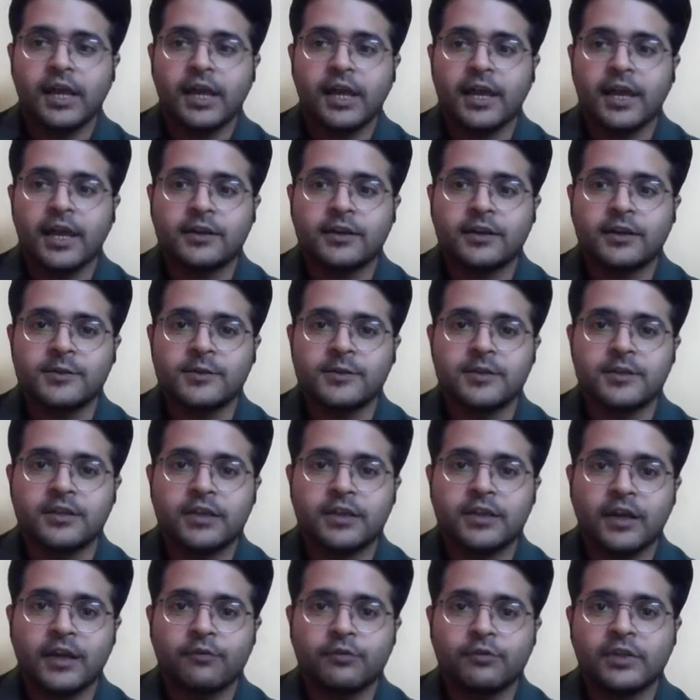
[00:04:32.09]
and
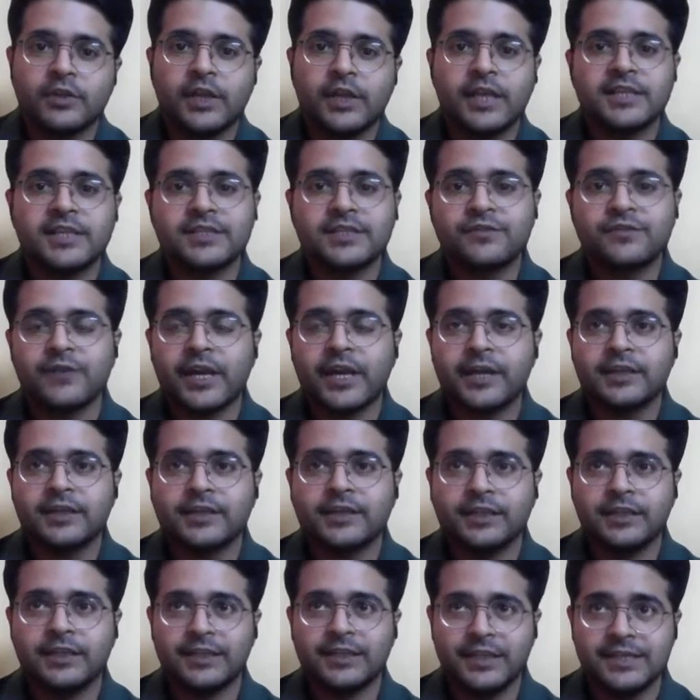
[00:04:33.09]
uh, I will extract
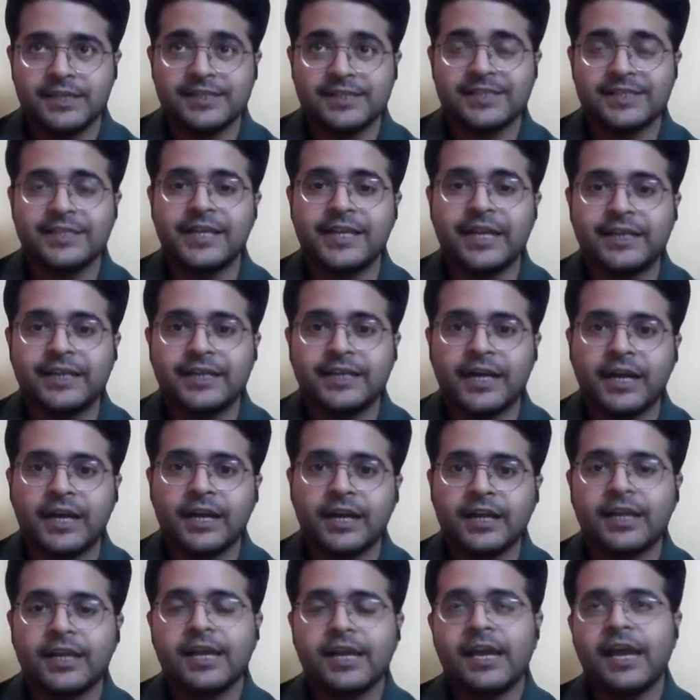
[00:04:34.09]
this
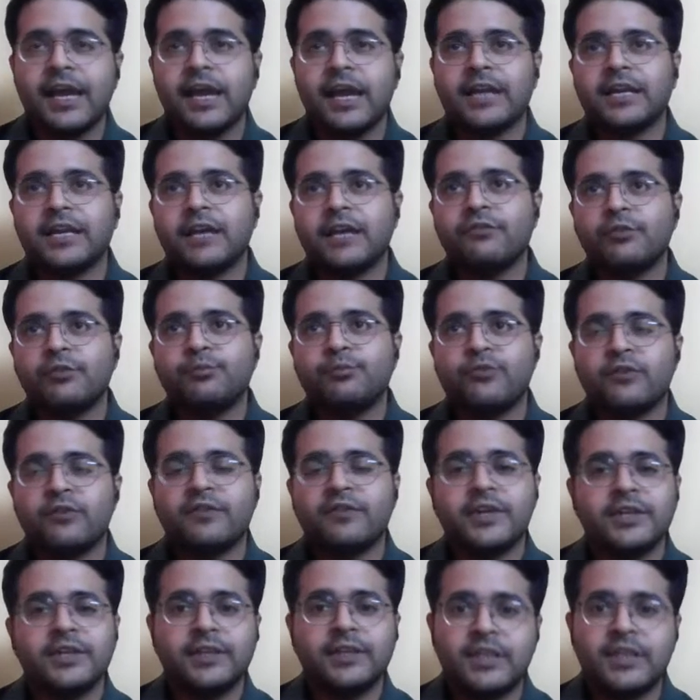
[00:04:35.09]
data and I will
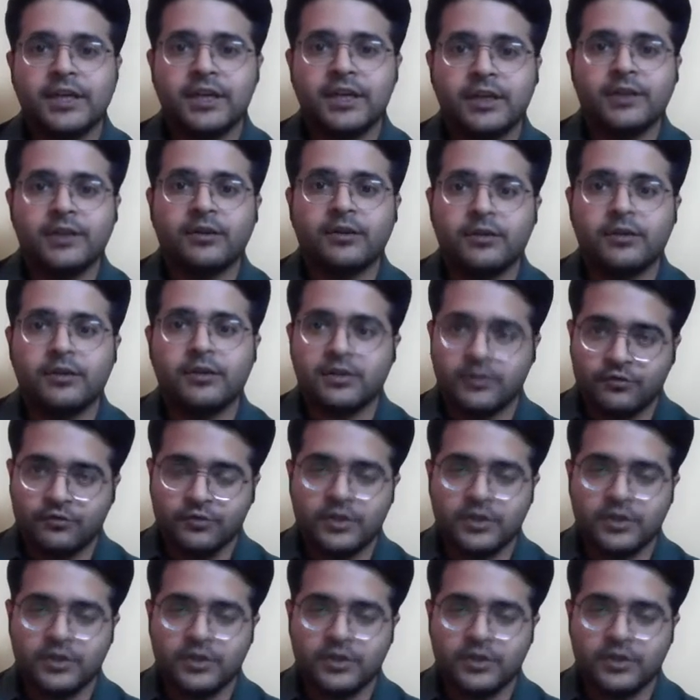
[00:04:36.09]
provide the uh,